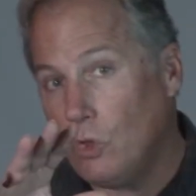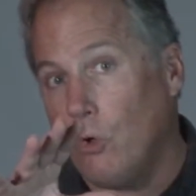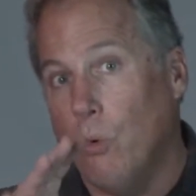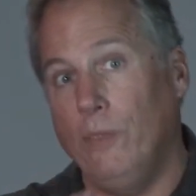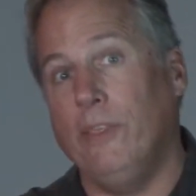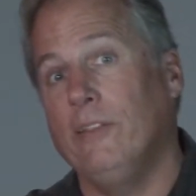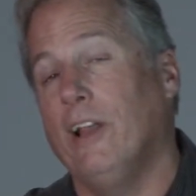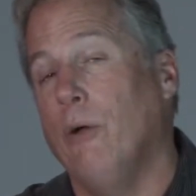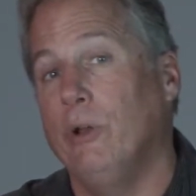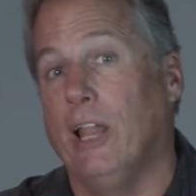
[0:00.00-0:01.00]
One thing that
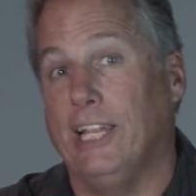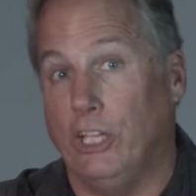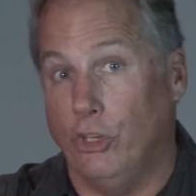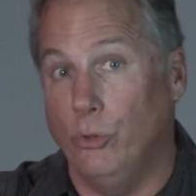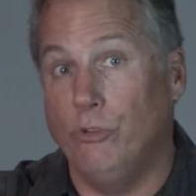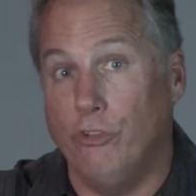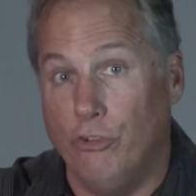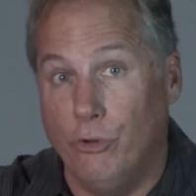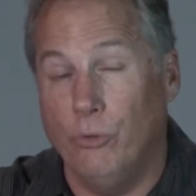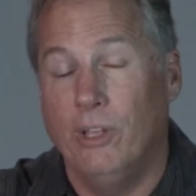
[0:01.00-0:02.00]
I would like you to
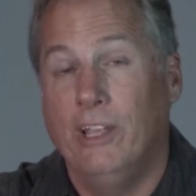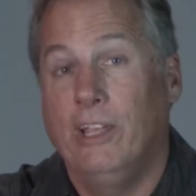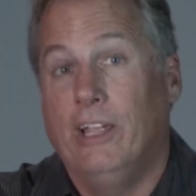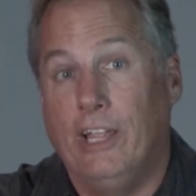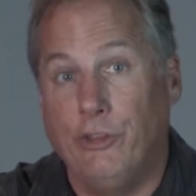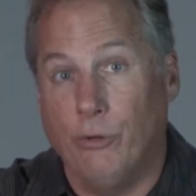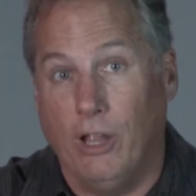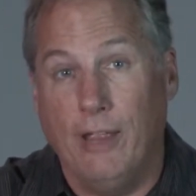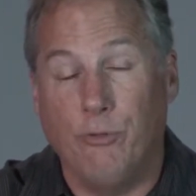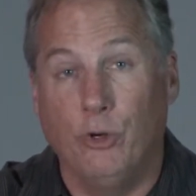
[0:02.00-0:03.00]
do in your
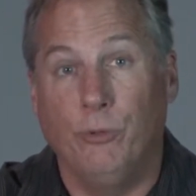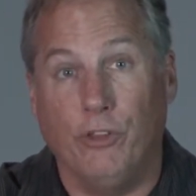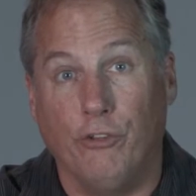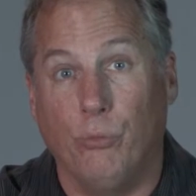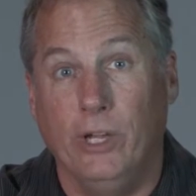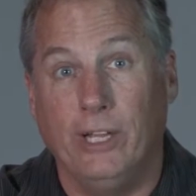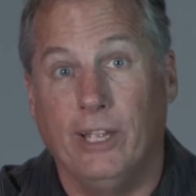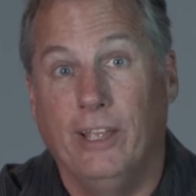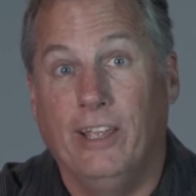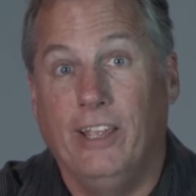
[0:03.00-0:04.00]
life groups this week
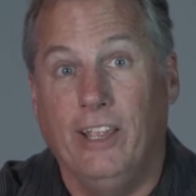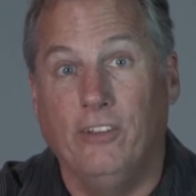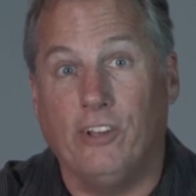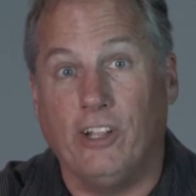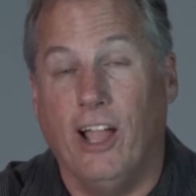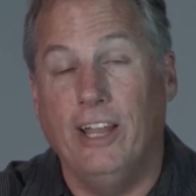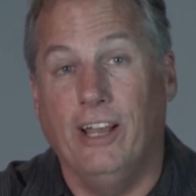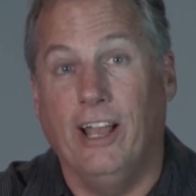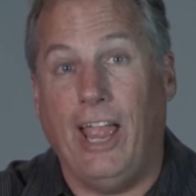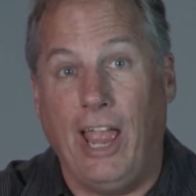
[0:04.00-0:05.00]
is to kind
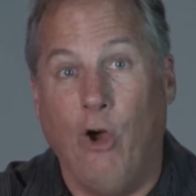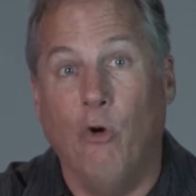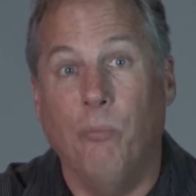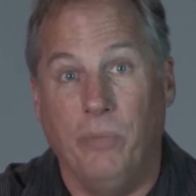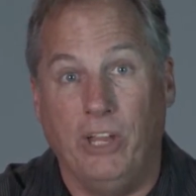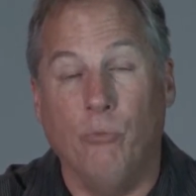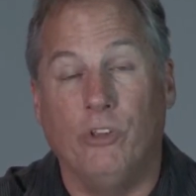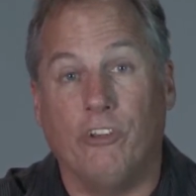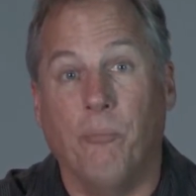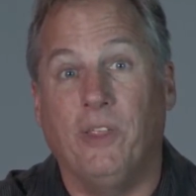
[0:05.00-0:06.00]
of help me with
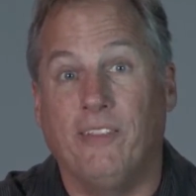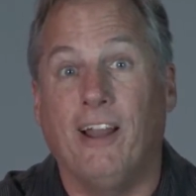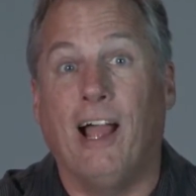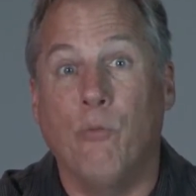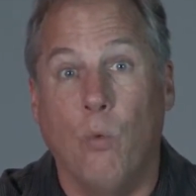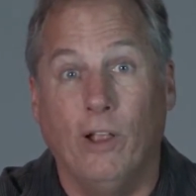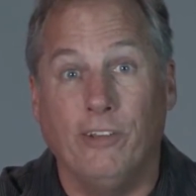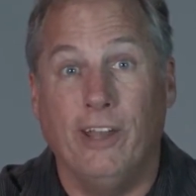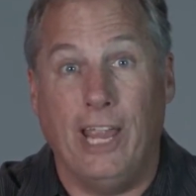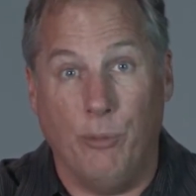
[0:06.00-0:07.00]
something that I
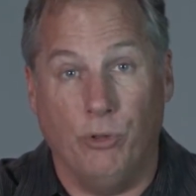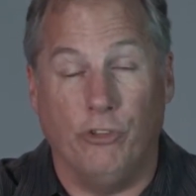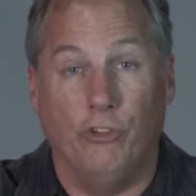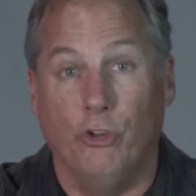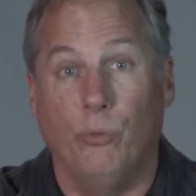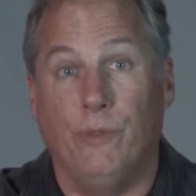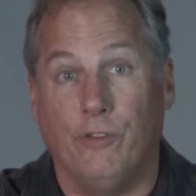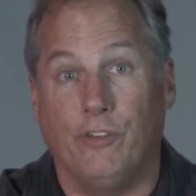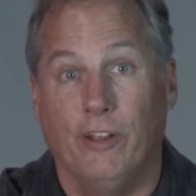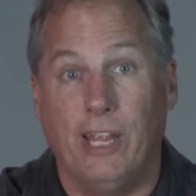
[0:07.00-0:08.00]
wasn't able to do with the
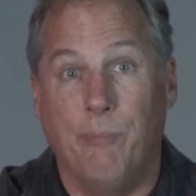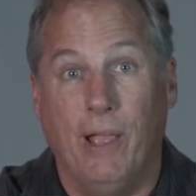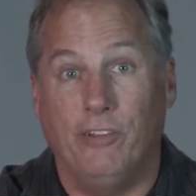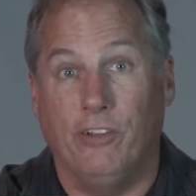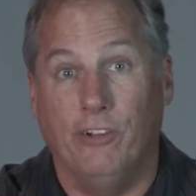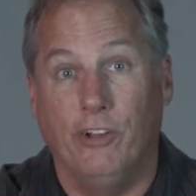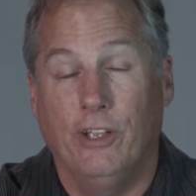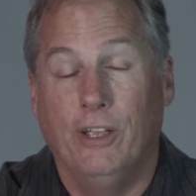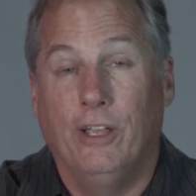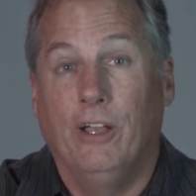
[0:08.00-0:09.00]
Sunday message.
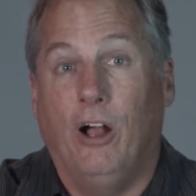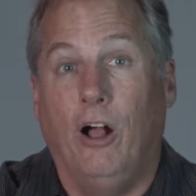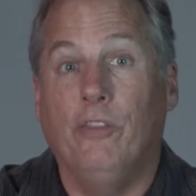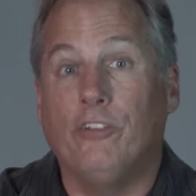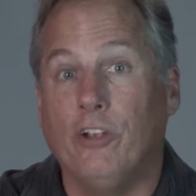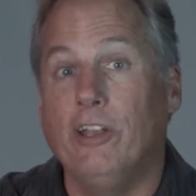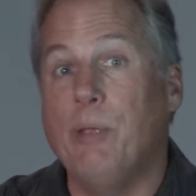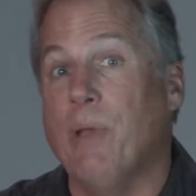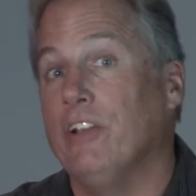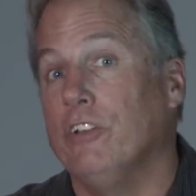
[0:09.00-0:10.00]
On the Sunday
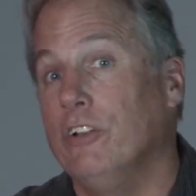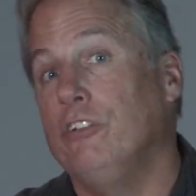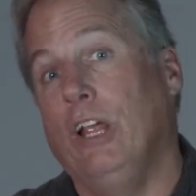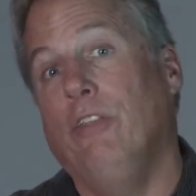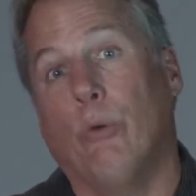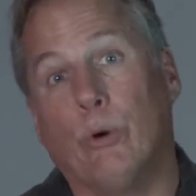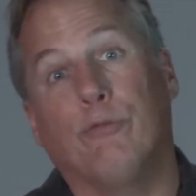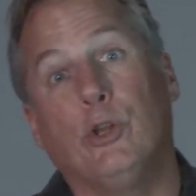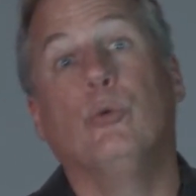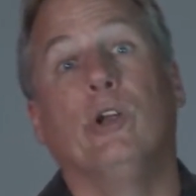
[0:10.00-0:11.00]
message, and there were a
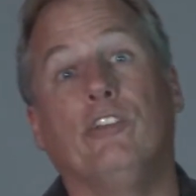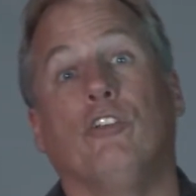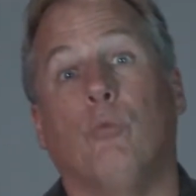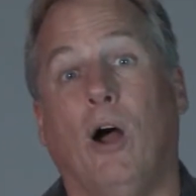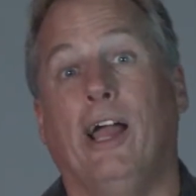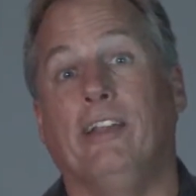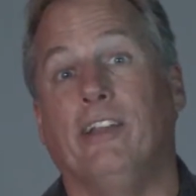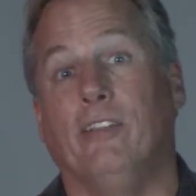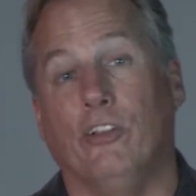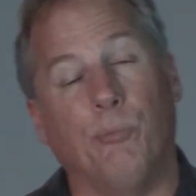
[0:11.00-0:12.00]
few reasons why I
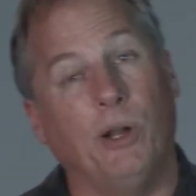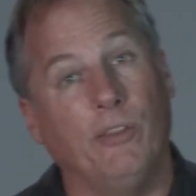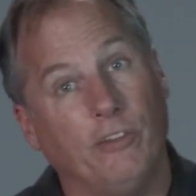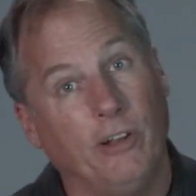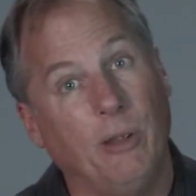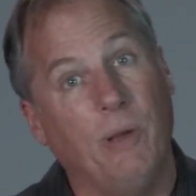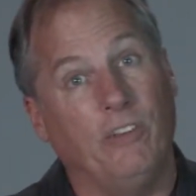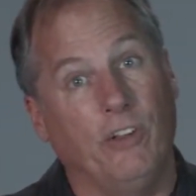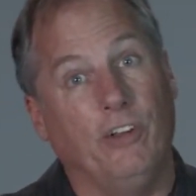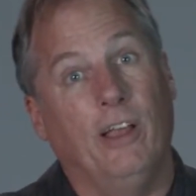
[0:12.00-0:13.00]
did this, but on the Sunday
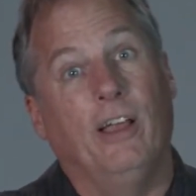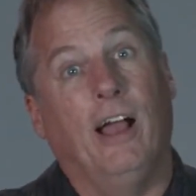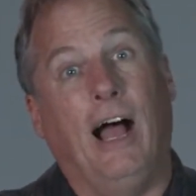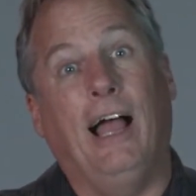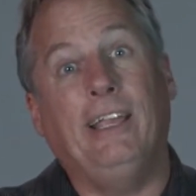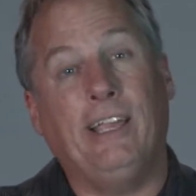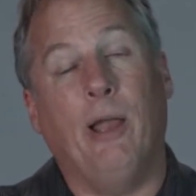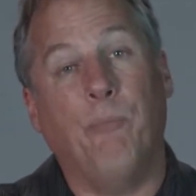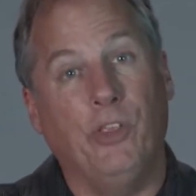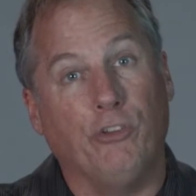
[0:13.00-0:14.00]
message, I
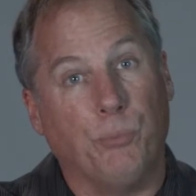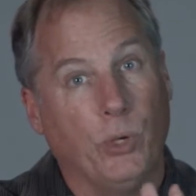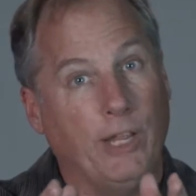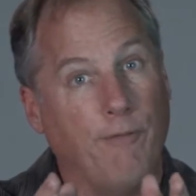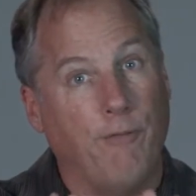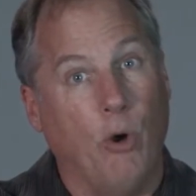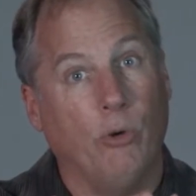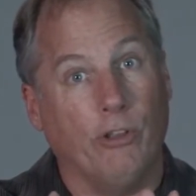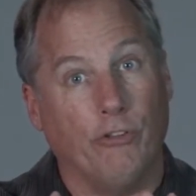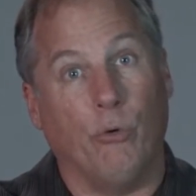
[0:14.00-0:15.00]
kept this pretty
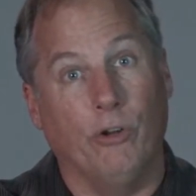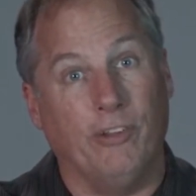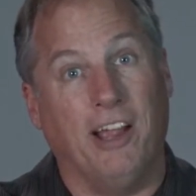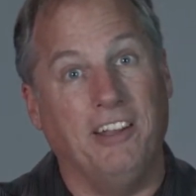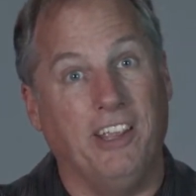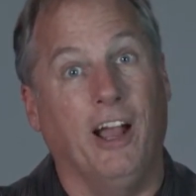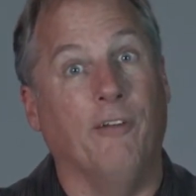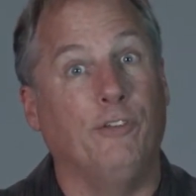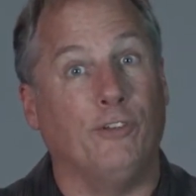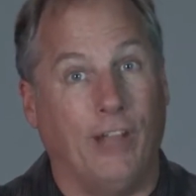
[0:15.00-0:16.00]
focused towards the idea
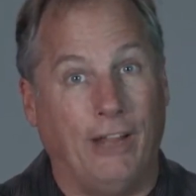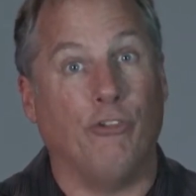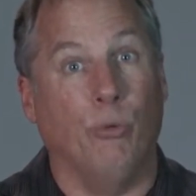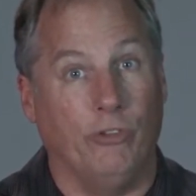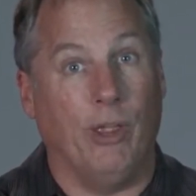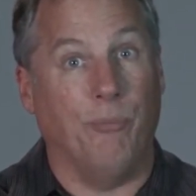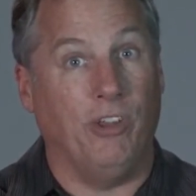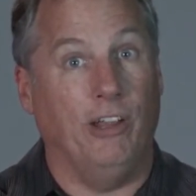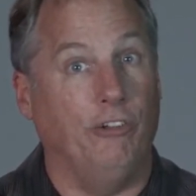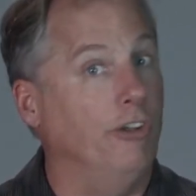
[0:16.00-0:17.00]
of sexual
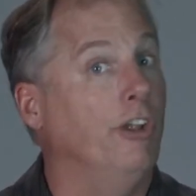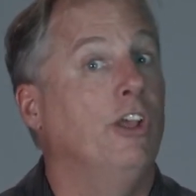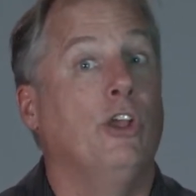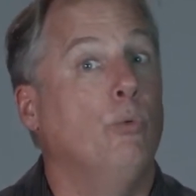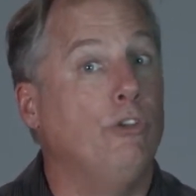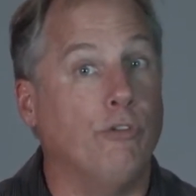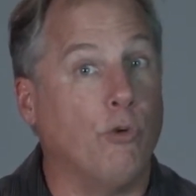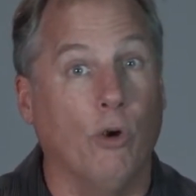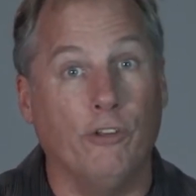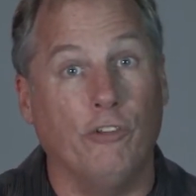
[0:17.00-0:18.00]
temptation, which of
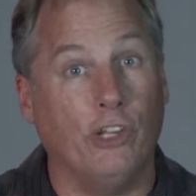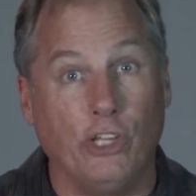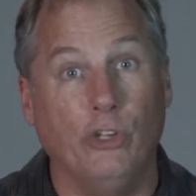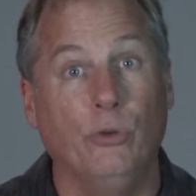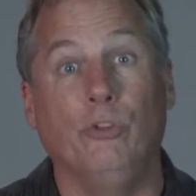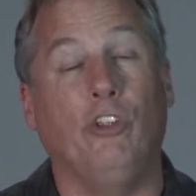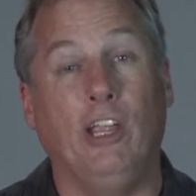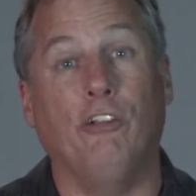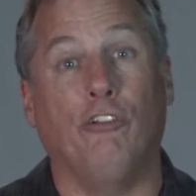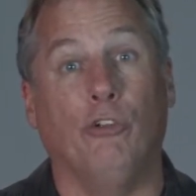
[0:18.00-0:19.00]
course is a huge
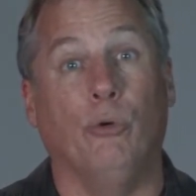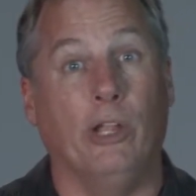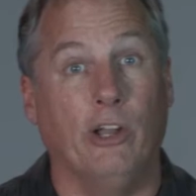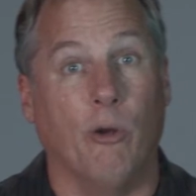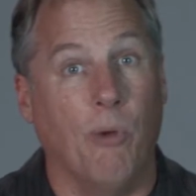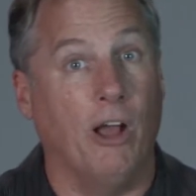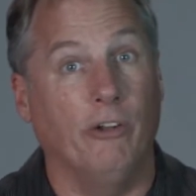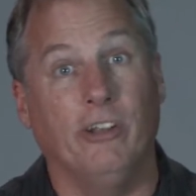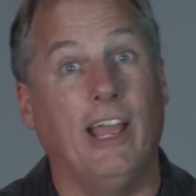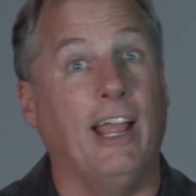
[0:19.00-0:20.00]
issue in our
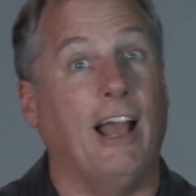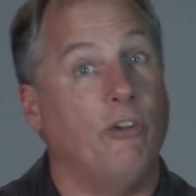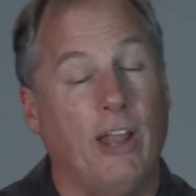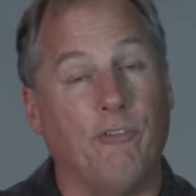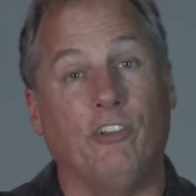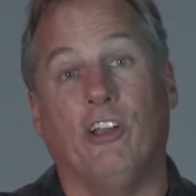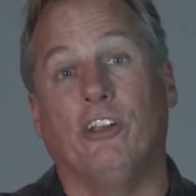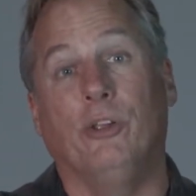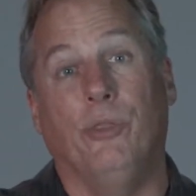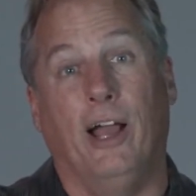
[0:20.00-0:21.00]
modern day. I don't have to tell
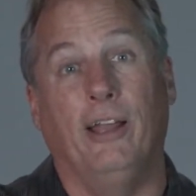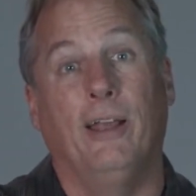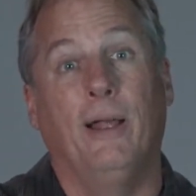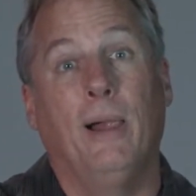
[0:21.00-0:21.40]
you that.